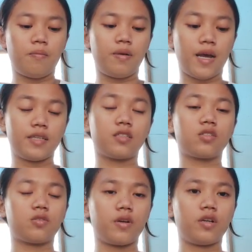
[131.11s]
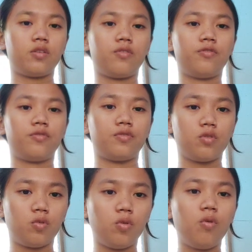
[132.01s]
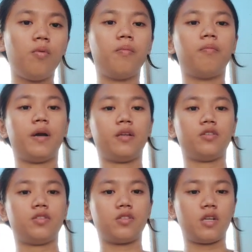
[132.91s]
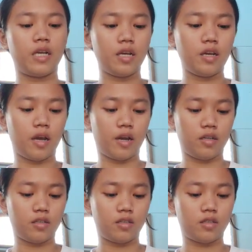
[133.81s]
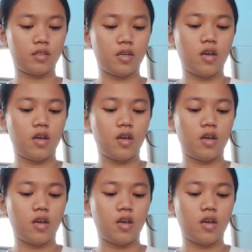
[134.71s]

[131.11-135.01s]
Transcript: plus square root of 2 minus 3x